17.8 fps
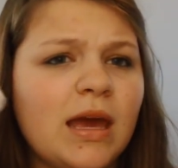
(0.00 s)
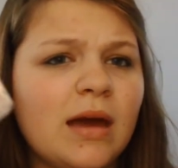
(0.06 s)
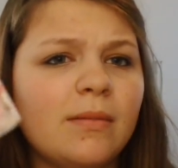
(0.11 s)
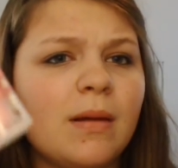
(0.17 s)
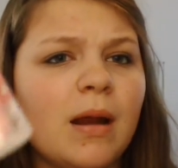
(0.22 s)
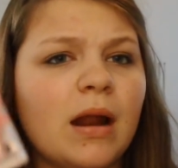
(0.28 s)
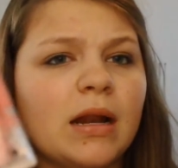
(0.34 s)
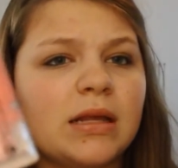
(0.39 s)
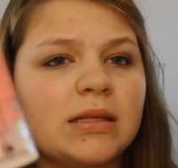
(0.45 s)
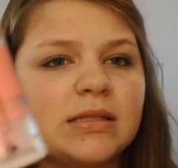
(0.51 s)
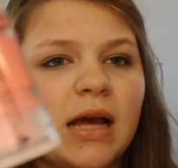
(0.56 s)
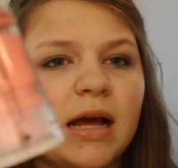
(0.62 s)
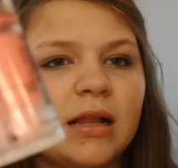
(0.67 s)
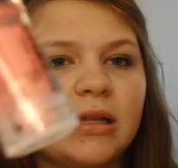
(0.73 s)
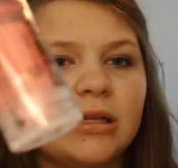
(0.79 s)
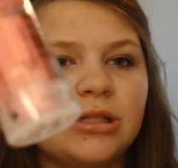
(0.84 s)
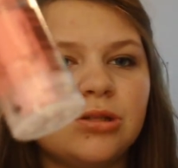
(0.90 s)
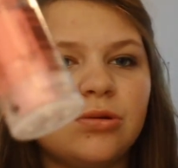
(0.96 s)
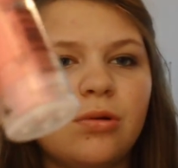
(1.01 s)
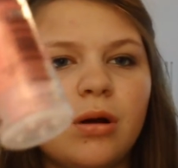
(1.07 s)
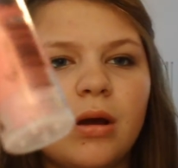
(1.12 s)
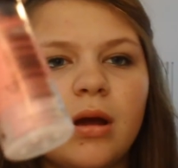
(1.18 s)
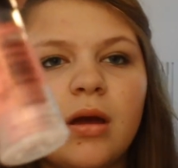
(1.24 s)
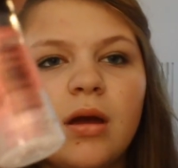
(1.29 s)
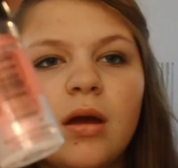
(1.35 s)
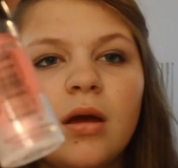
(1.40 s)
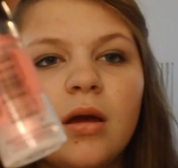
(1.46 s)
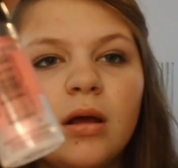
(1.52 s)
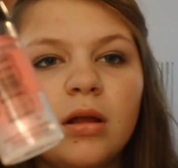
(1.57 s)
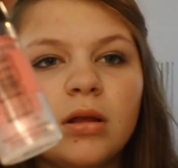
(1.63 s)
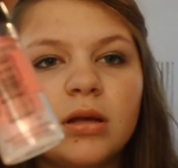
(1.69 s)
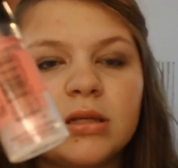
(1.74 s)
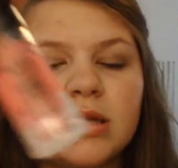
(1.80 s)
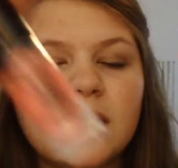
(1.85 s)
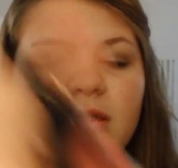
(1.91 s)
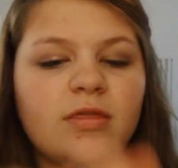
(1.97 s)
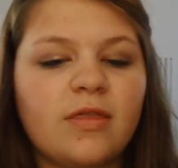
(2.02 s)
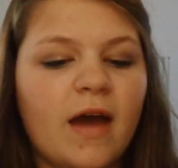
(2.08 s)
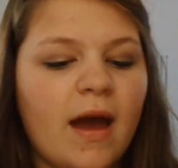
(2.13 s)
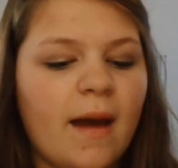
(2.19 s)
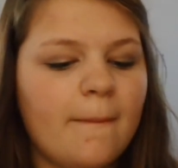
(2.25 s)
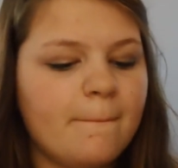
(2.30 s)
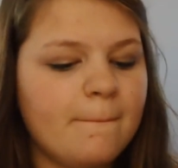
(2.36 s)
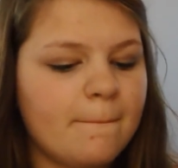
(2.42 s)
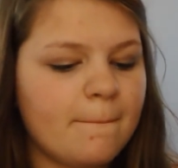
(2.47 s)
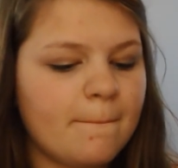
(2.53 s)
I'm not exactly sure. Looks like that.